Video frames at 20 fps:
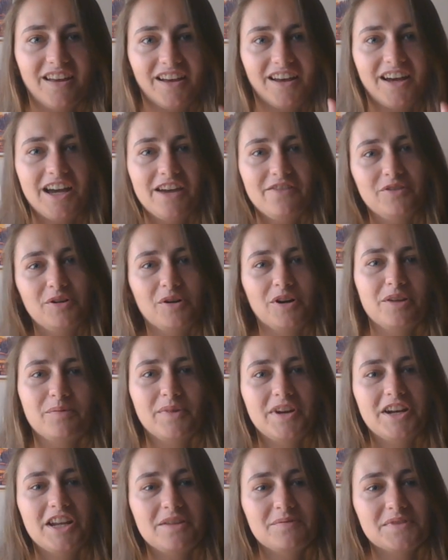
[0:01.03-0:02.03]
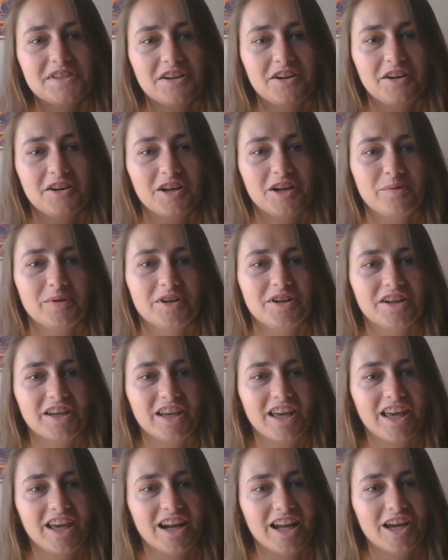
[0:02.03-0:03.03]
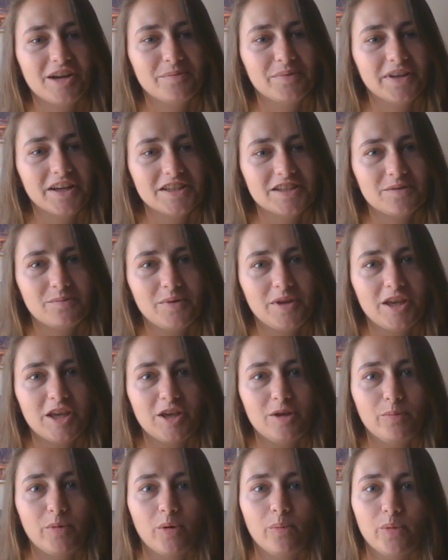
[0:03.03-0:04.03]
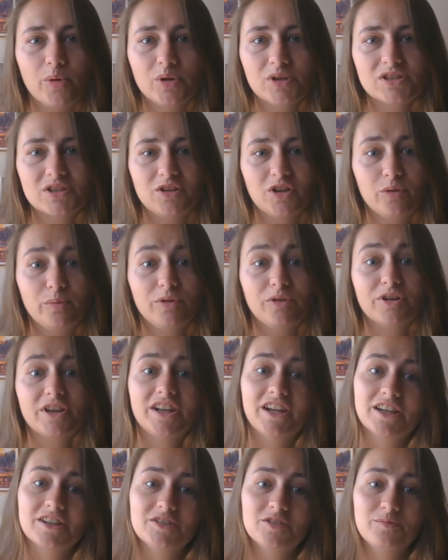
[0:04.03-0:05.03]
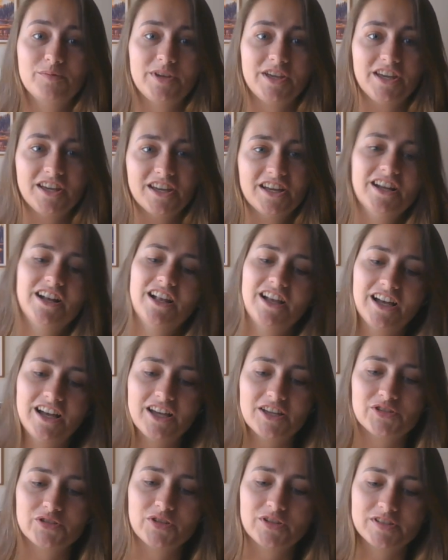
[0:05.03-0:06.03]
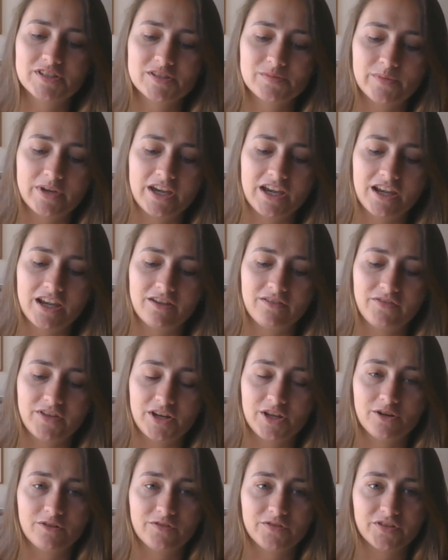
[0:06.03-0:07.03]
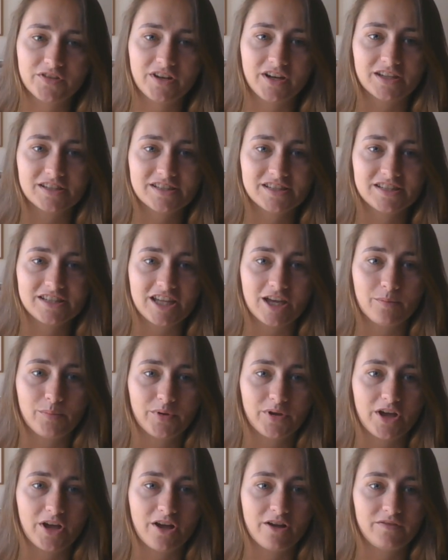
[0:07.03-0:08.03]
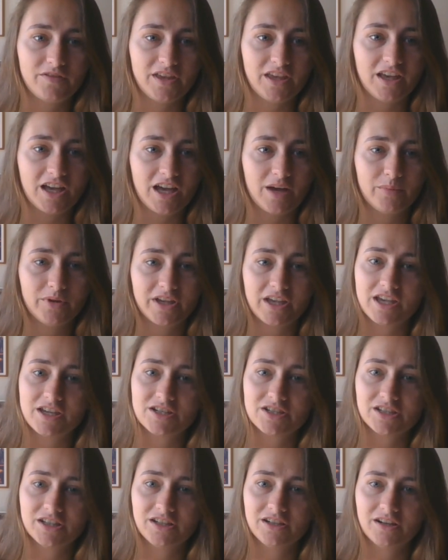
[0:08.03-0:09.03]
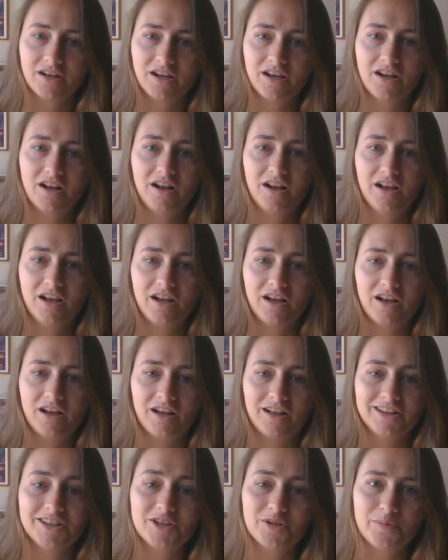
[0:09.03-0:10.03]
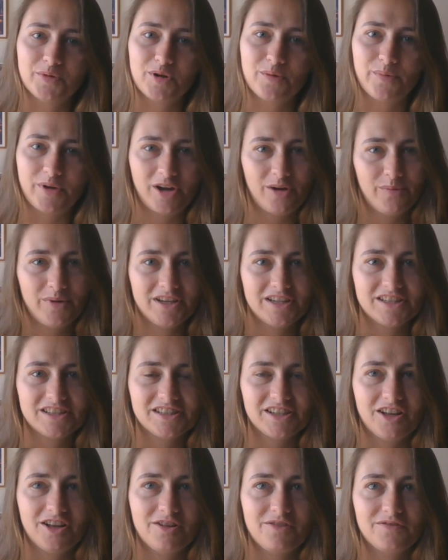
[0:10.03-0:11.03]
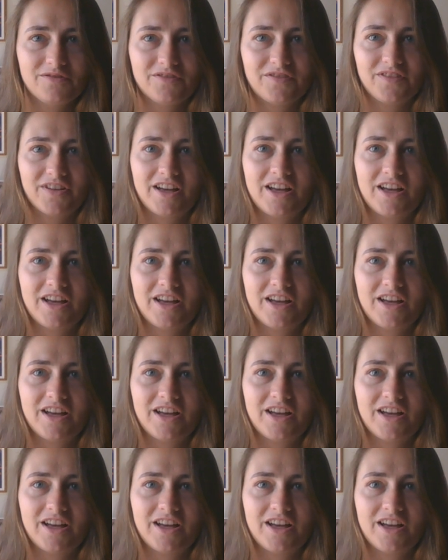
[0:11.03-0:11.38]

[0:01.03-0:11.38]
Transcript: Hi everyone, my name is Sarah Narberg and I applied to be Bumble's Global Connector Bee. Also, this is my video for the next step of the application. Uh, a little bit about myself.